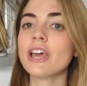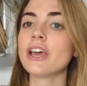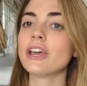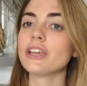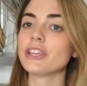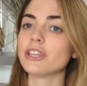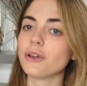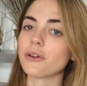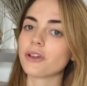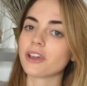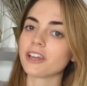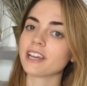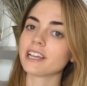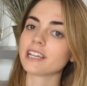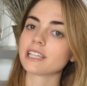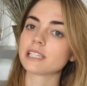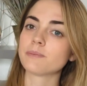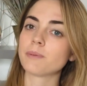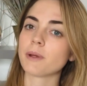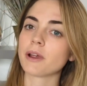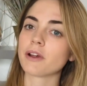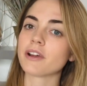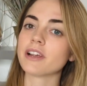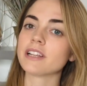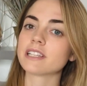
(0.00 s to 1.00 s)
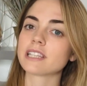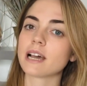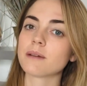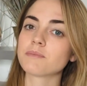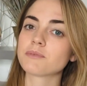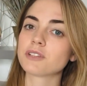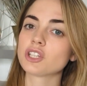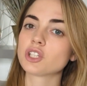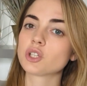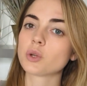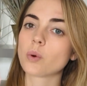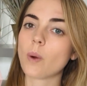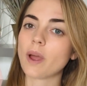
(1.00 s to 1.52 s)
You can experience up
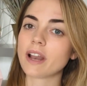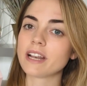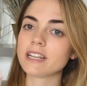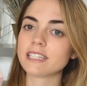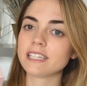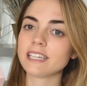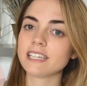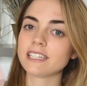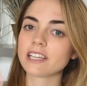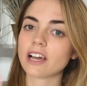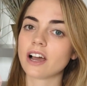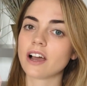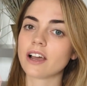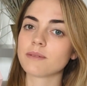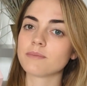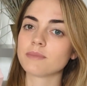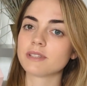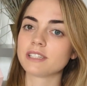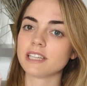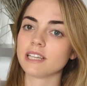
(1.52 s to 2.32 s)
to 20 times